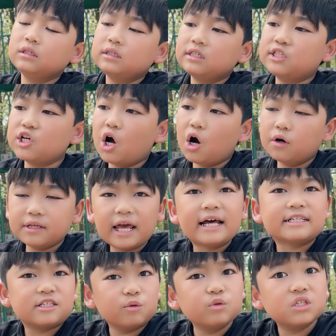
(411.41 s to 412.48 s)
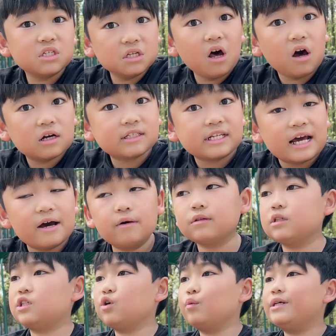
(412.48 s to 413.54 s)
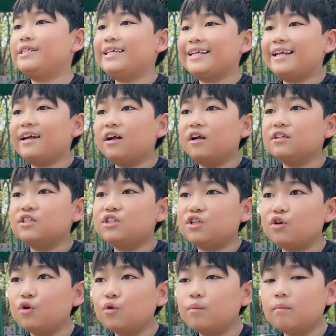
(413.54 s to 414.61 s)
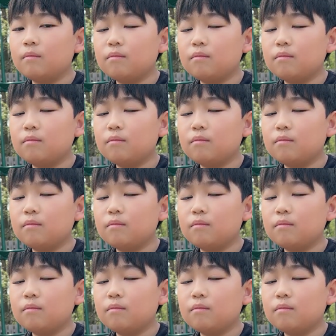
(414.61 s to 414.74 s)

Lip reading: So, yes, it was lockdown. So we did it on Zoom.